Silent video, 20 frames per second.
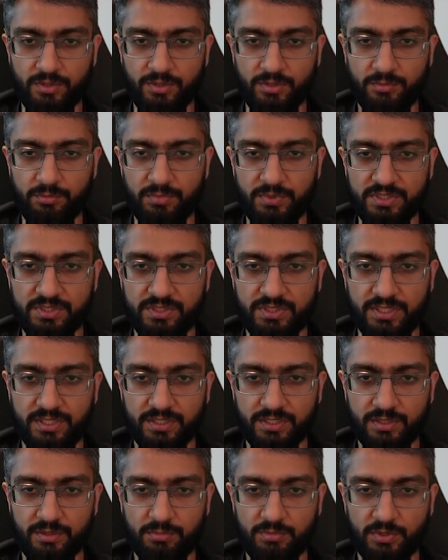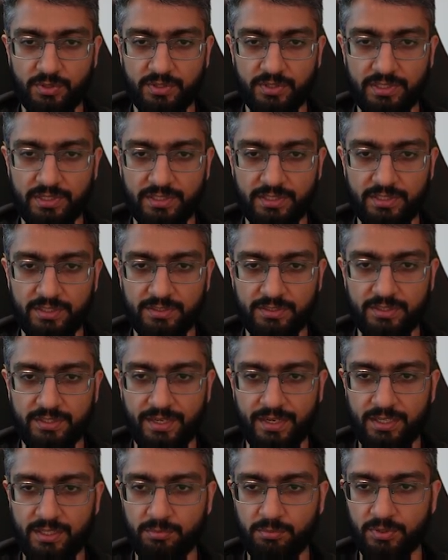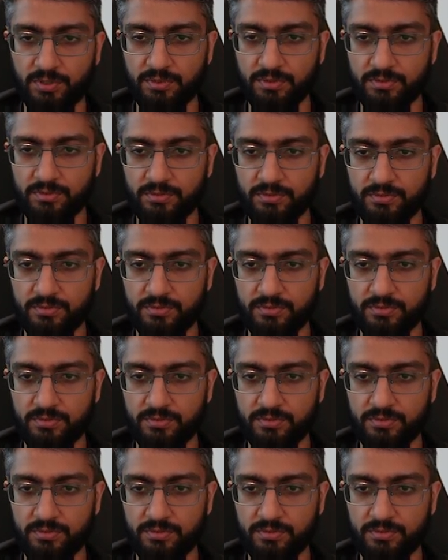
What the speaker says: mistake. I'm not clicking the add button.